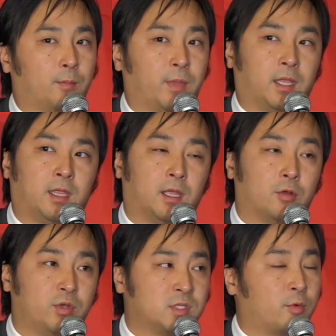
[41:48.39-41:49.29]
making
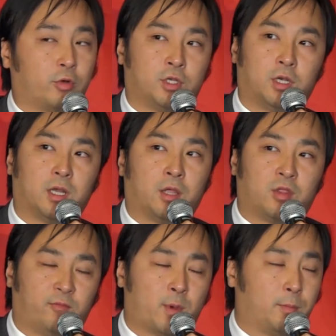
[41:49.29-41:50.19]
a reasonable return
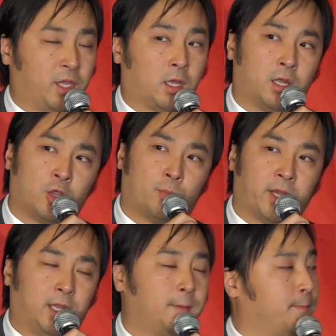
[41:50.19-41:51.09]
on your
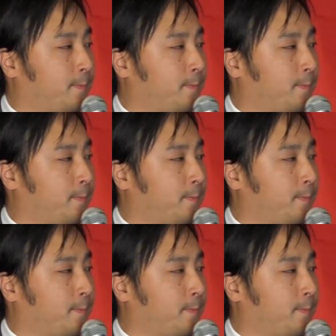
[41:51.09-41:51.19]
money.